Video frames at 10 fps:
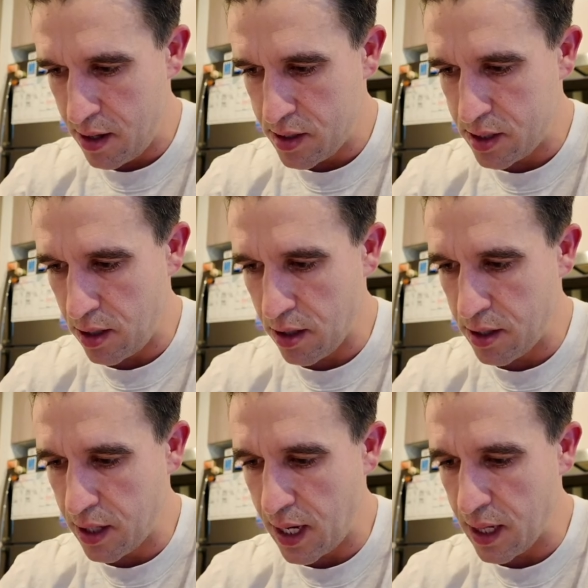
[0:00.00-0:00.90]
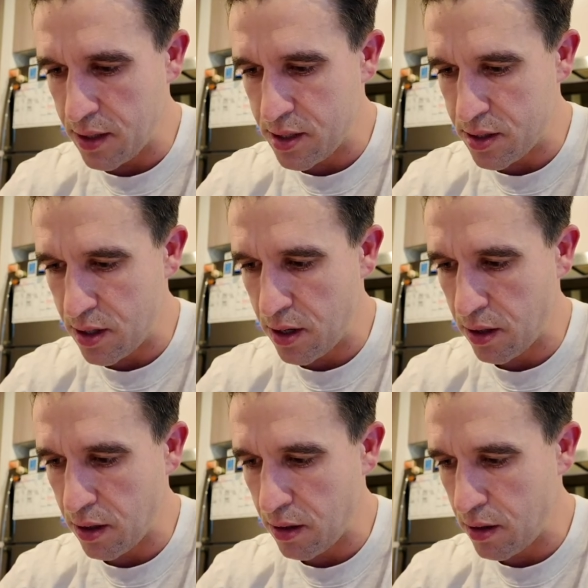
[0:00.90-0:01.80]
Solid color
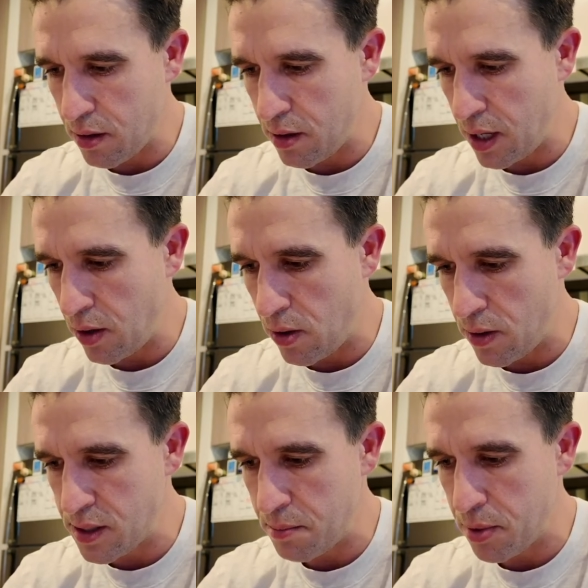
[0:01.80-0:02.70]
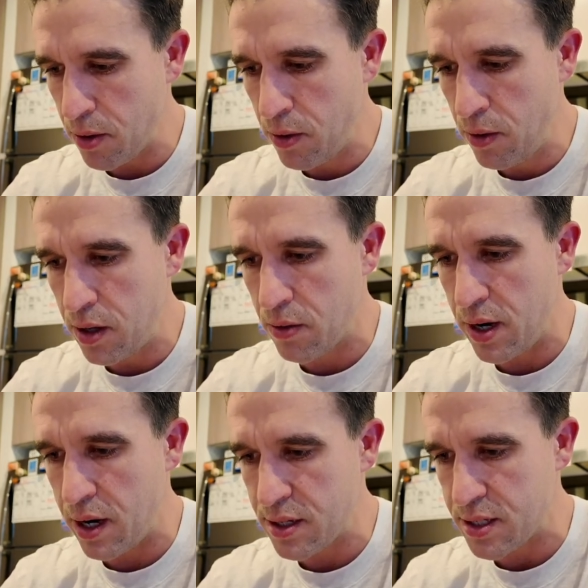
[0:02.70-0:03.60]
stroke. Always in blue. You'll
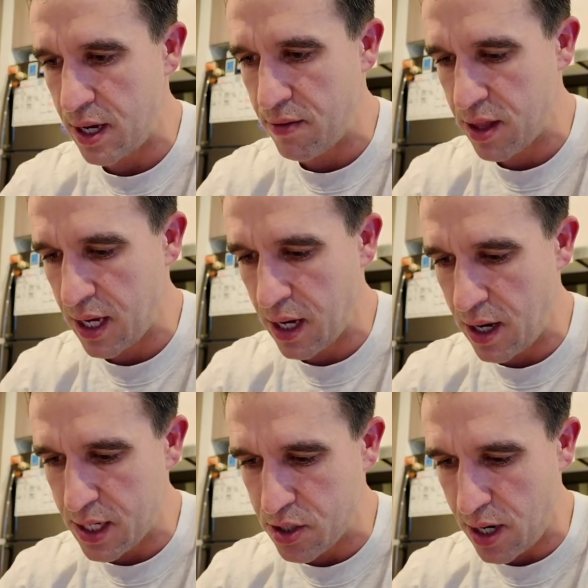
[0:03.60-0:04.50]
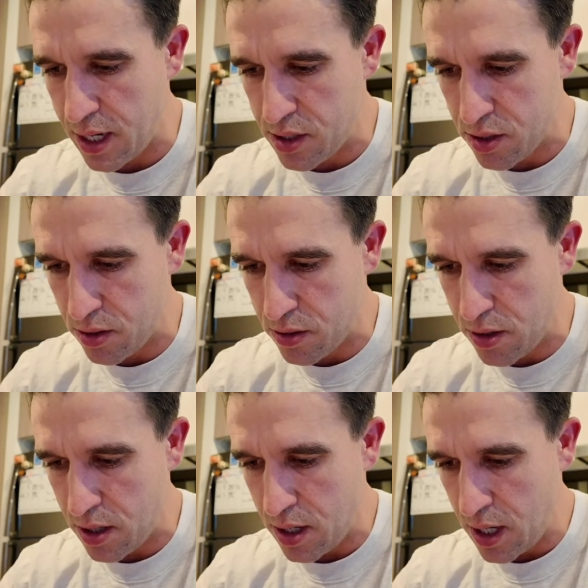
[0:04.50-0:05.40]
notice everything I try to
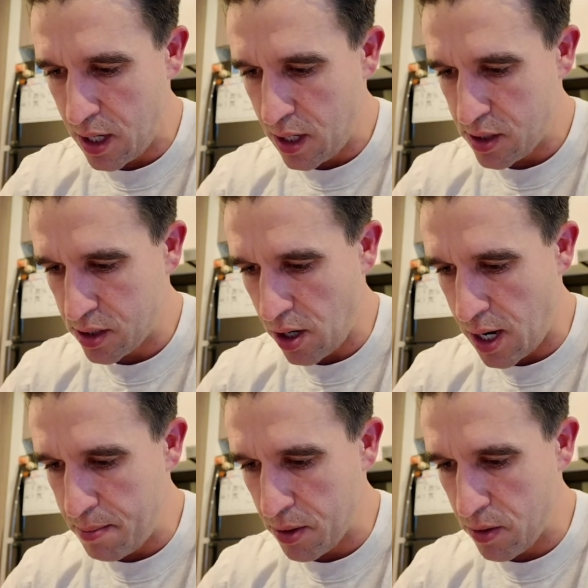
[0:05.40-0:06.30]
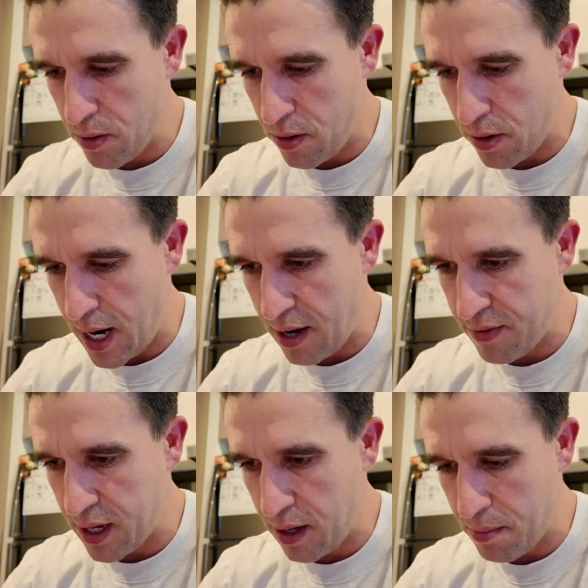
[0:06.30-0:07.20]
do sky blue or
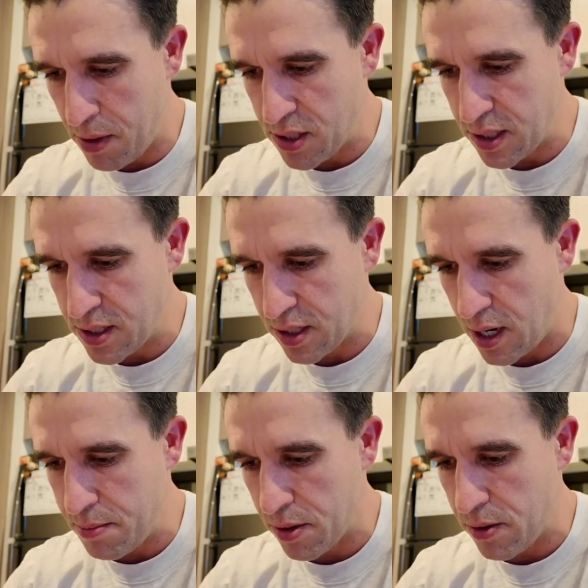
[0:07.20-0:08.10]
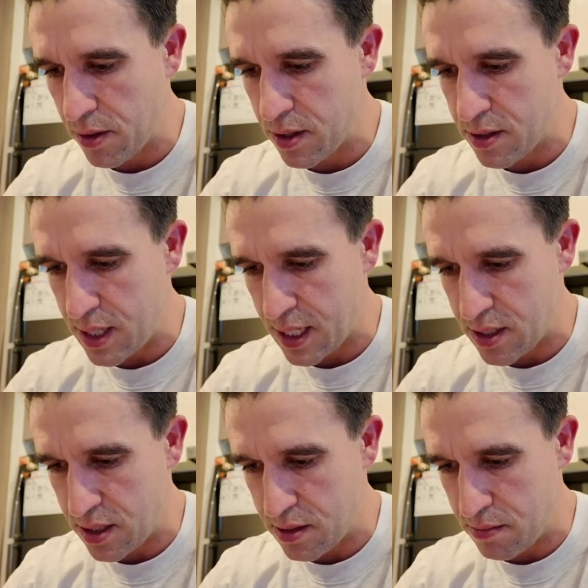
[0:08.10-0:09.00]
navy. Mostly sky blue because
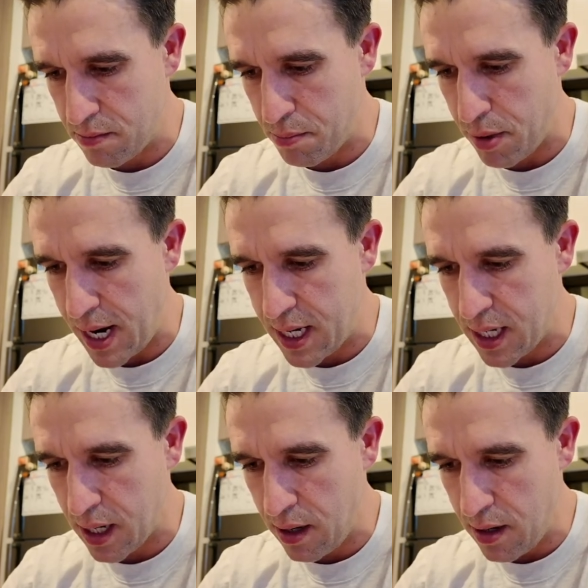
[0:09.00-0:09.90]
that's just branding.